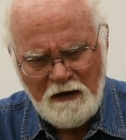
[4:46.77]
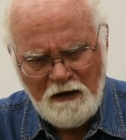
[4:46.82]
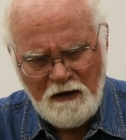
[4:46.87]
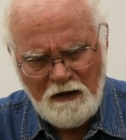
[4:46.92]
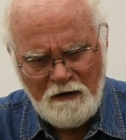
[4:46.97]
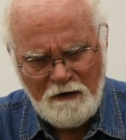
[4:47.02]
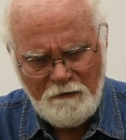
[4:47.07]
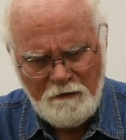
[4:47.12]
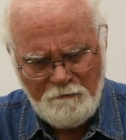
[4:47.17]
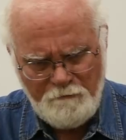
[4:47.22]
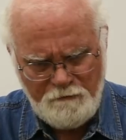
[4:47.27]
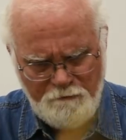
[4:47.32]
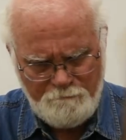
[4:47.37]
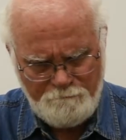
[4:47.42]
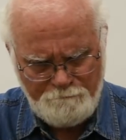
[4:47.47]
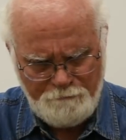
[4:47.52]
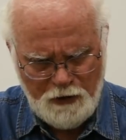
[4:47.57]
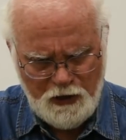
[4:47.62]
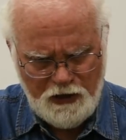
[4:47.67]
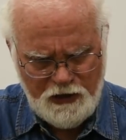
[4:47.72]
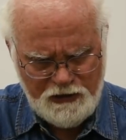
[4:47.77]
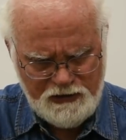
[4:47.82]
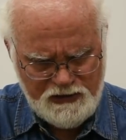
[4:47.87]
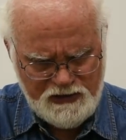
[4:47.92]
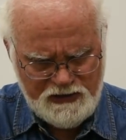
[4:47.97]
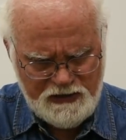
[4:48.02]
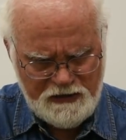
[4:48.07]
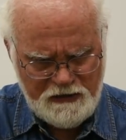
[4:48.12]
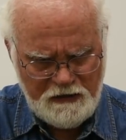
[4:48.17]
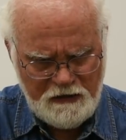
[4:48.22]
Uh,
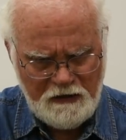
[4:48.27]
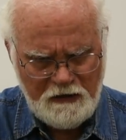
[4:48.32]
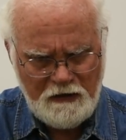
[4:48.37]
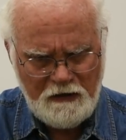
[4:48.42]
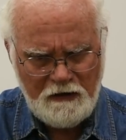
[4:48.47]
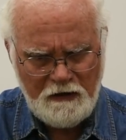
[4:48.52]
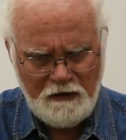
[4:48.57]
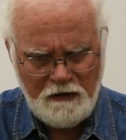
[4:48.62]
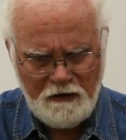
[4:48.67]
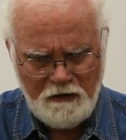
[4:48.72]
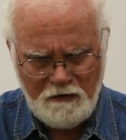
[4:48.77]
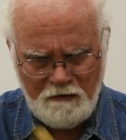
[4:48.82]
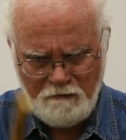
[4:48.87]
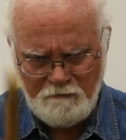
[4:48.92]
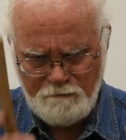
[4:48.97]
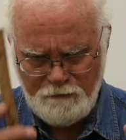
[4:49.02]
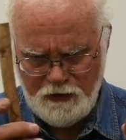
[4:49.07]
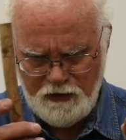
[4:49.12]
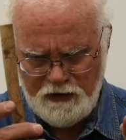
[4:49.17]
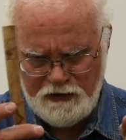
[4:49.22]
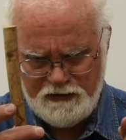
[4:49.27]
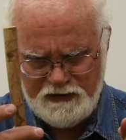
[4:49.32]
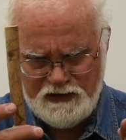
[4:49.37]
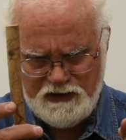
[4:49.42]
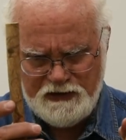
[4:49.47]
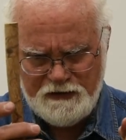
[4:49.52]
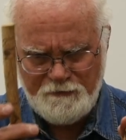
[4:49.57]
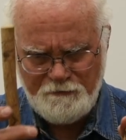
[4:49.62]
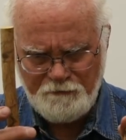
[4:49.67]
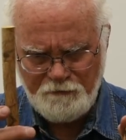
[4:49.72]
birch,
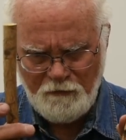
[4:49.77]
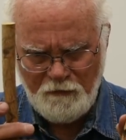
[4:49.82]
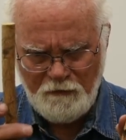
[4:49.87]
birch.